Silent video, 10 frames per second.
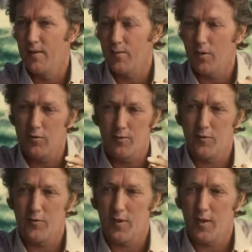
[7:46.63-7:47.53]
the most
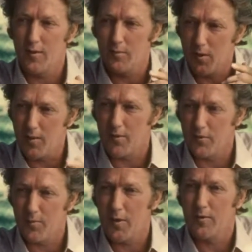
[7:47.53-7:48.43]
sophisticated
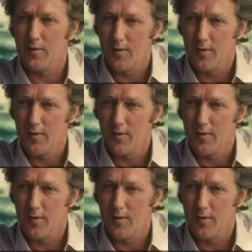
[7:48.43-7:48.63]
bombers, but